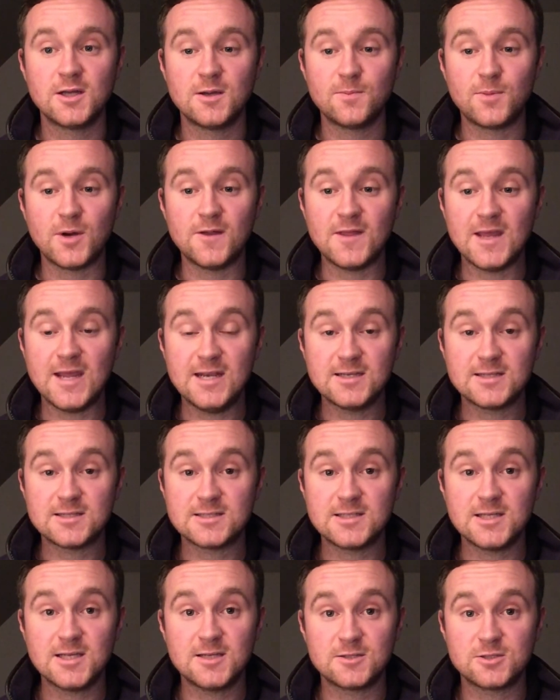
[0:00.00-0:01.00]
But at the end of the
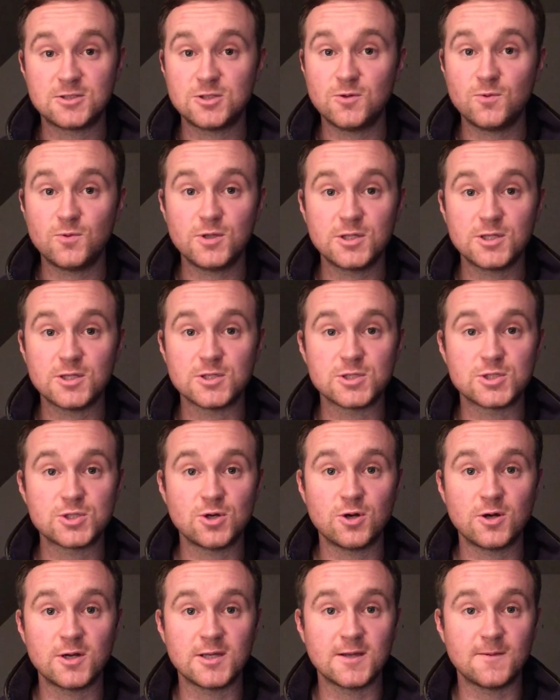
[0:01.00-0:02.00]
day, do what you
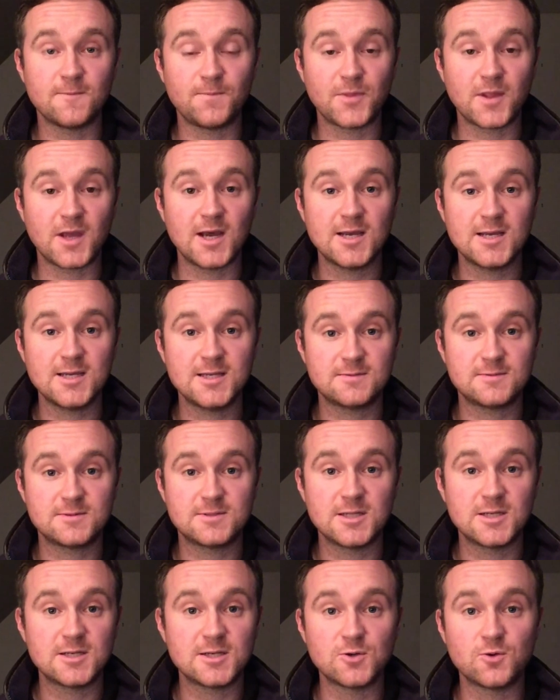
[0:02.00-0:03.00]
enjoy. I
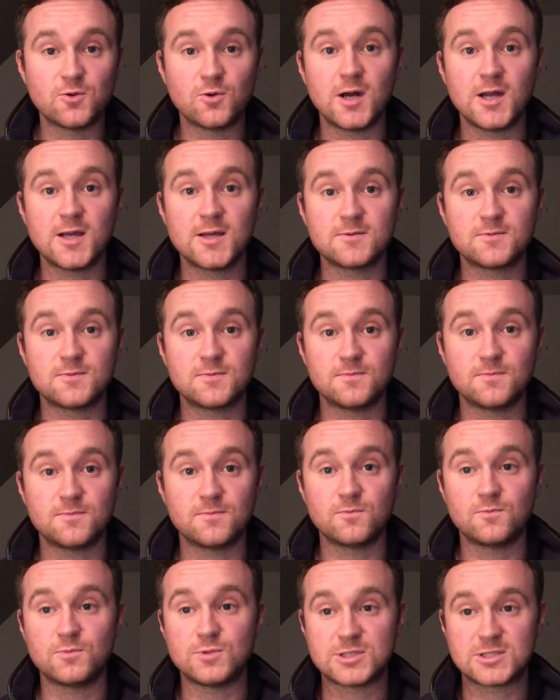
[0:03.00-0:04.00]
didn't know I
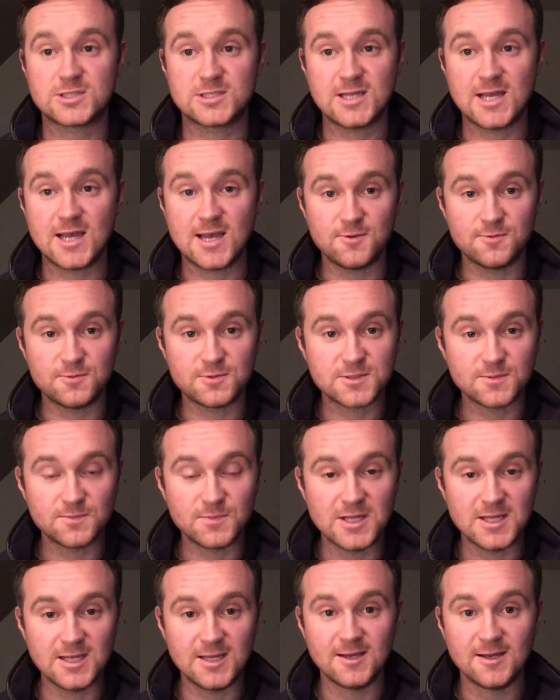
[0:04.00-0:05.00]
was set out to
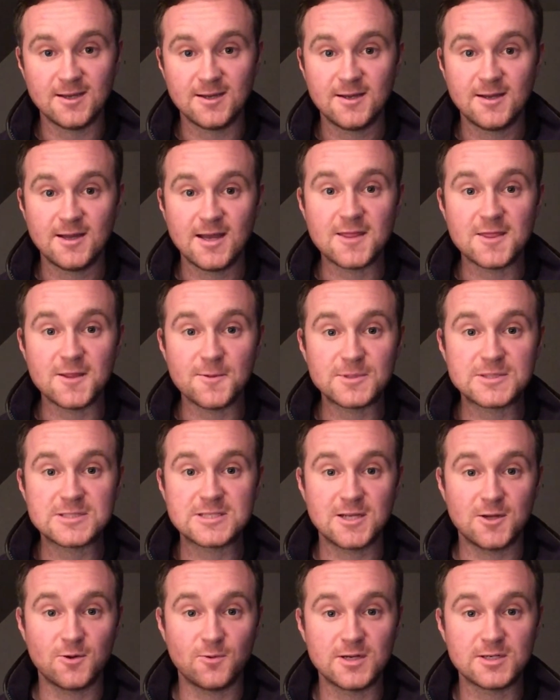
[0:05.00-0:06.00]
be in the
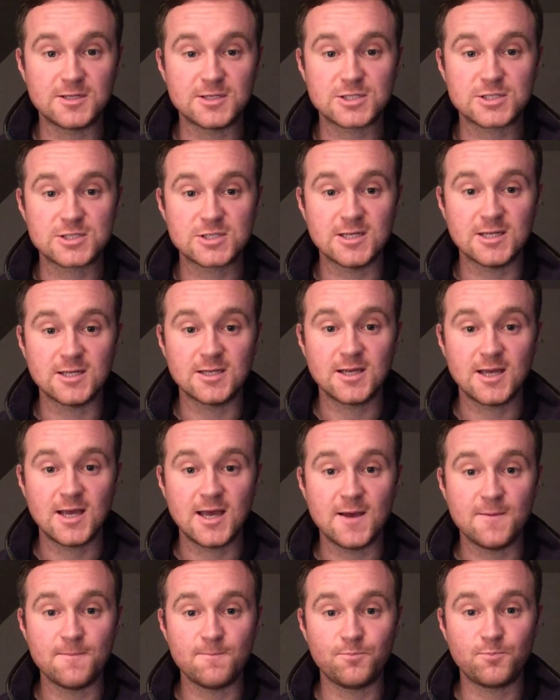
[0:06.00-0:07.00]
potato industry,
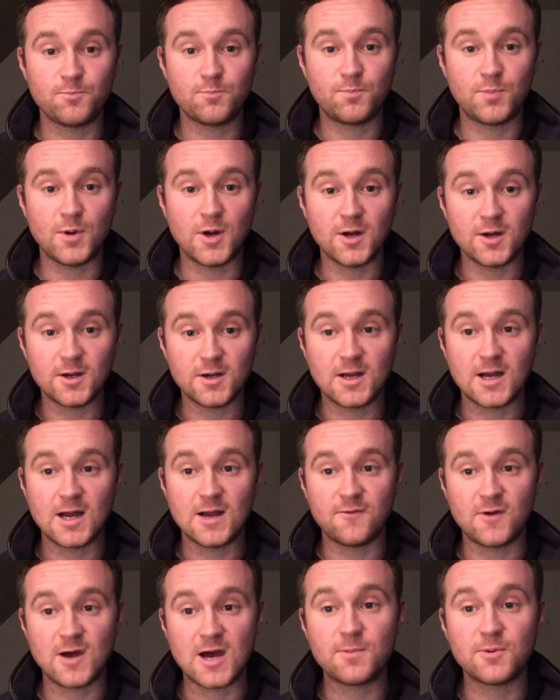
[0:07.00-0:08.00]
but
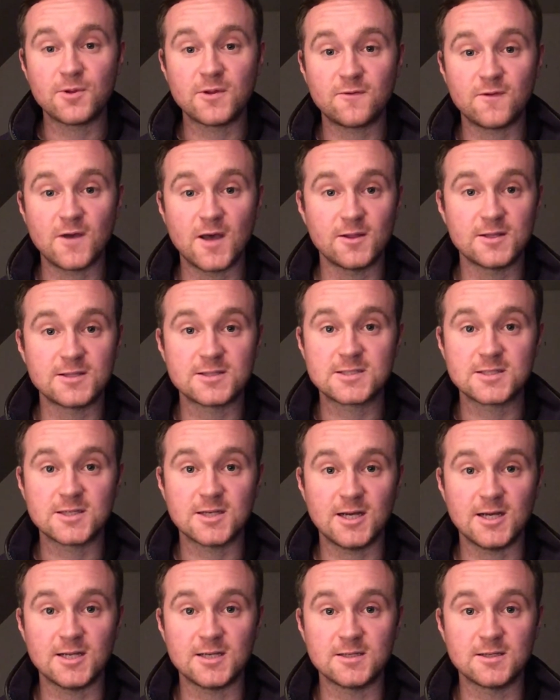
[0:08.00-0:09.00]
I've happily fell into
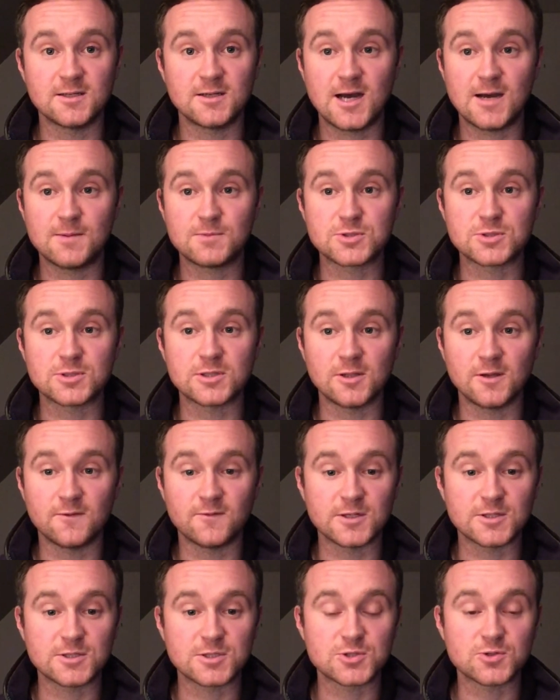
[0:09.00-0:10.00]
it and absolutely love
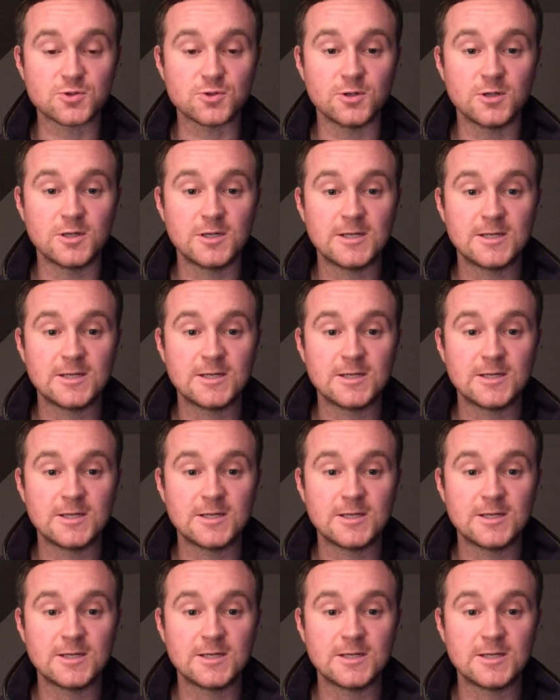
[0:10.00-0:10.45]
it. So